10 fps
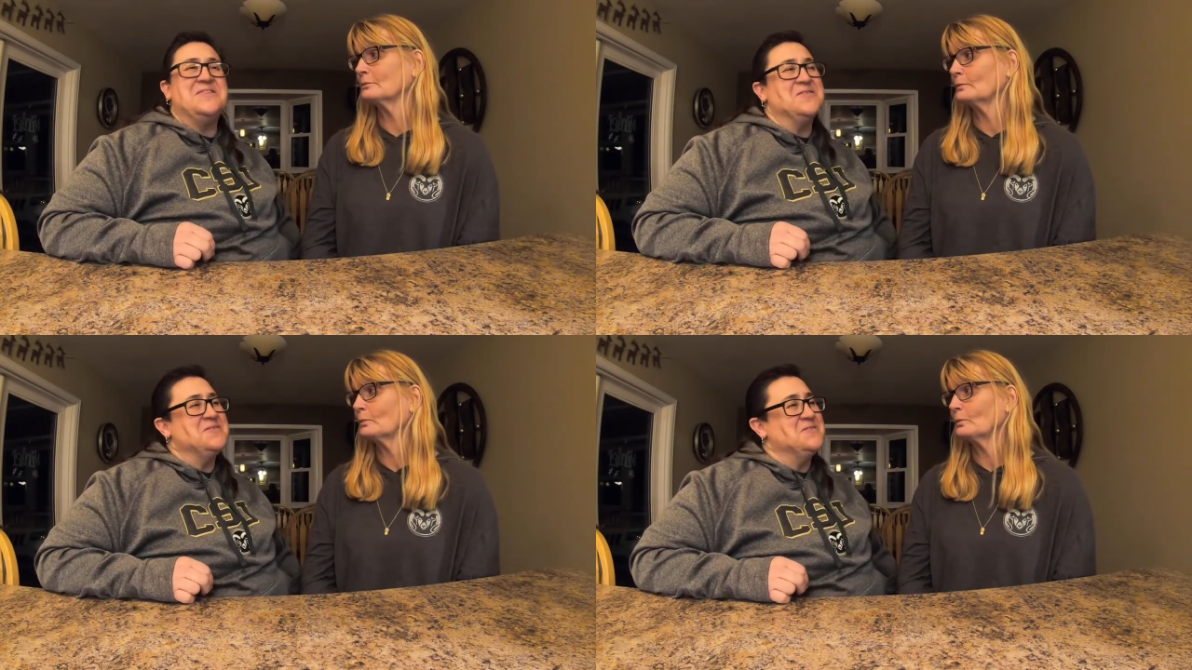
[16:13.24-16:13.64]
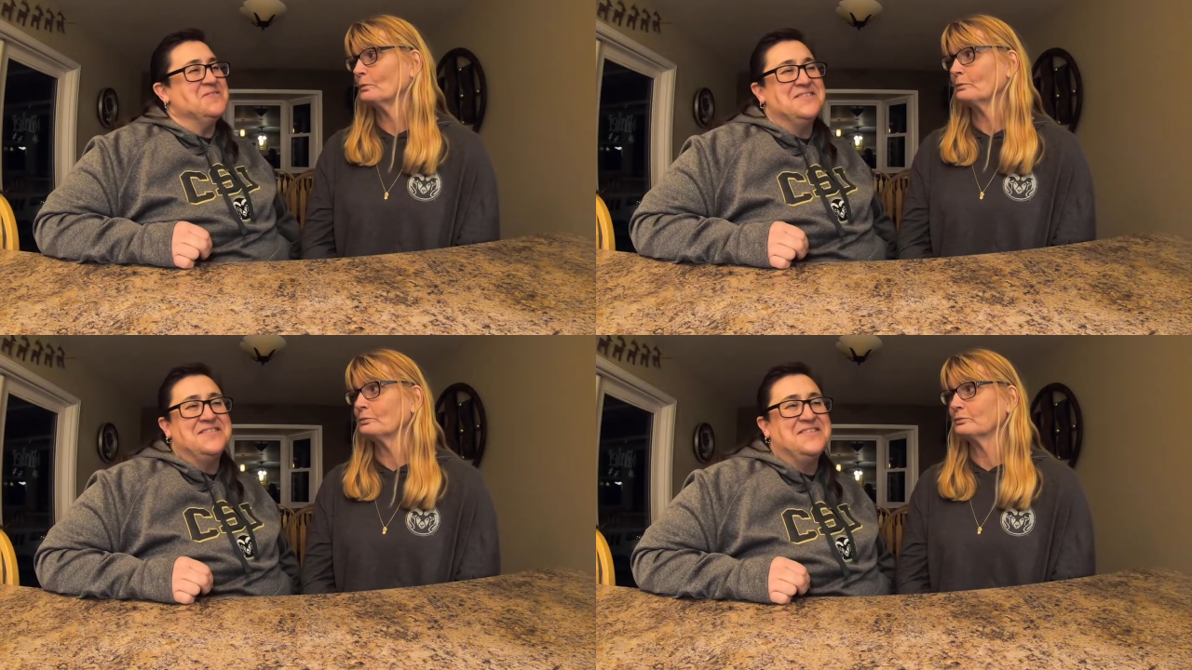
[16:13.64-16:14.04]
Speaker 1: don't.
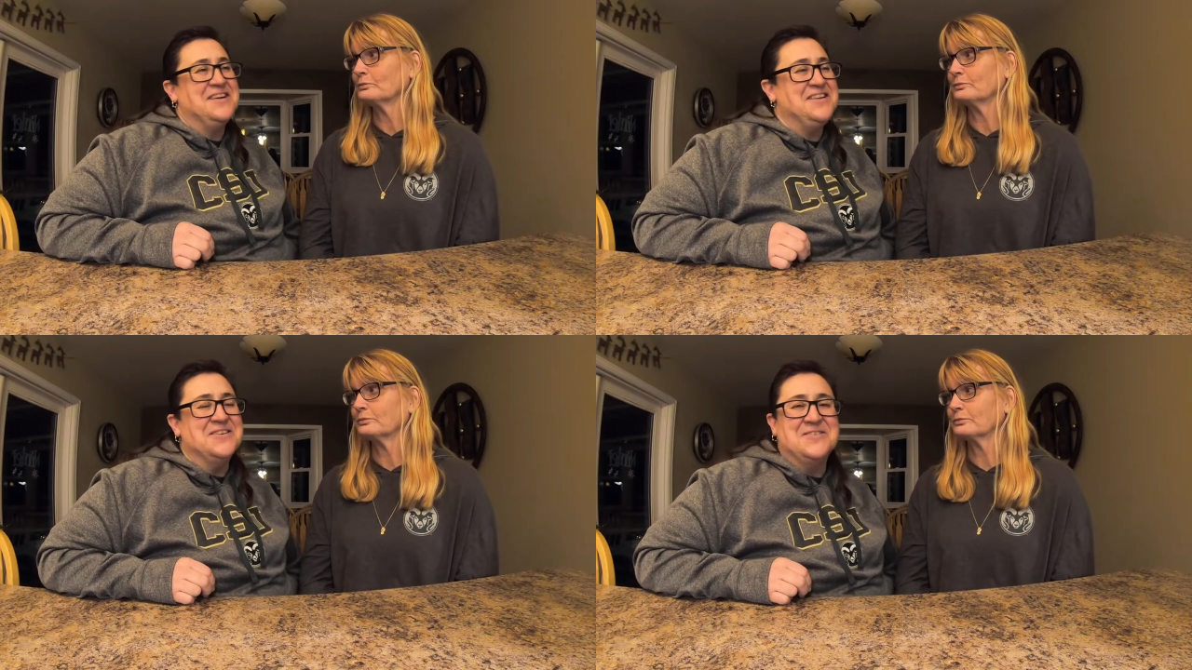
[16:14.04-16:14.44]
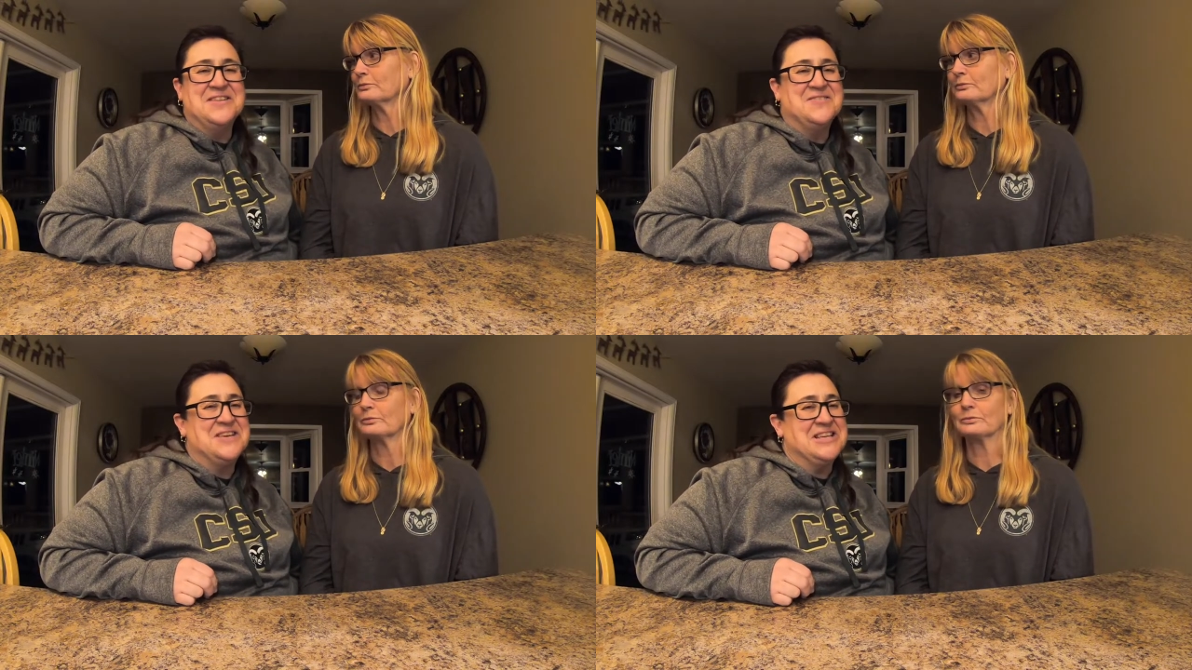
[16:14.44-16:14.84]
I don't
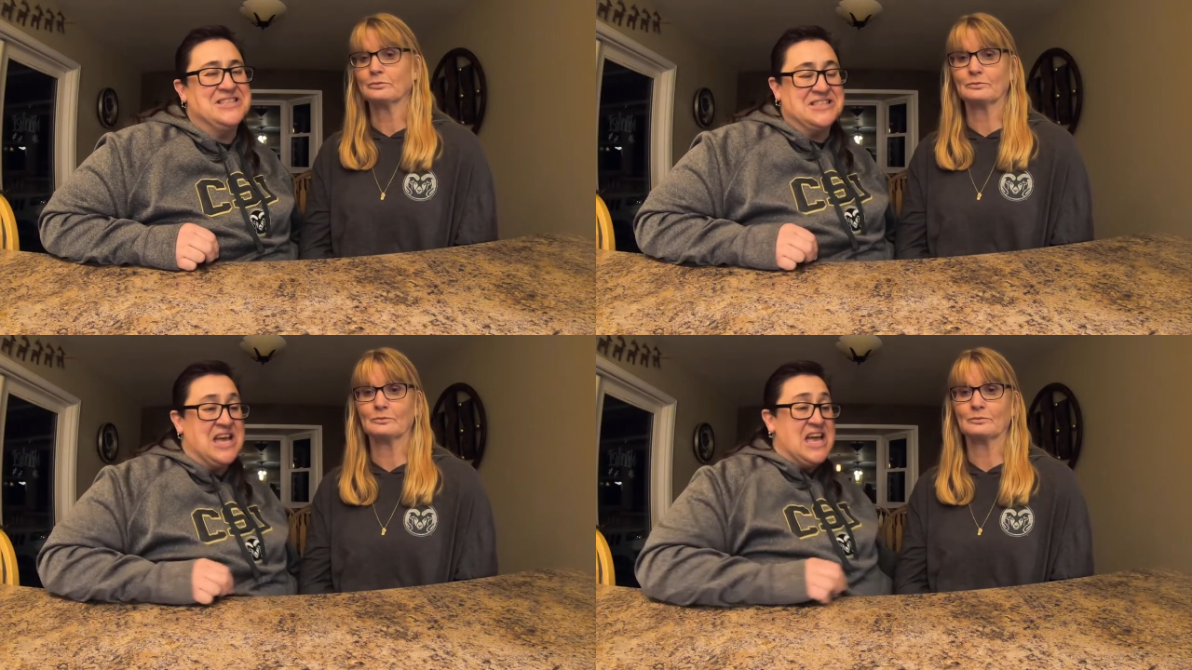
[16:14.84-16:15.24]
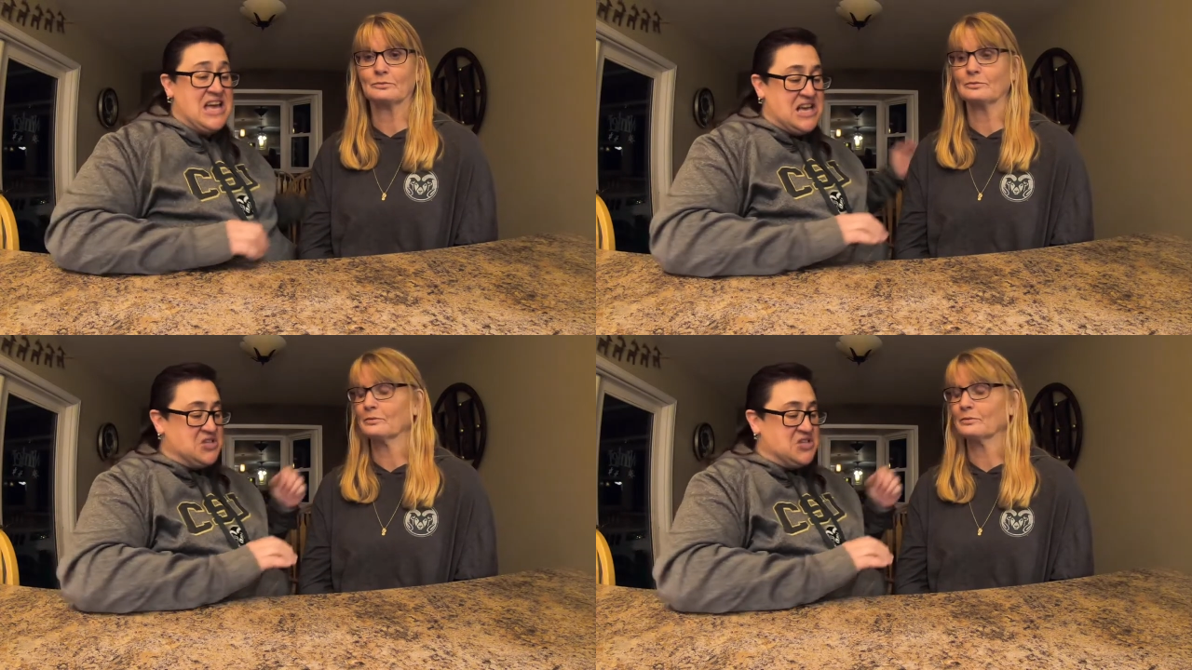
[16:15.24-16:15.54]
love kittens. He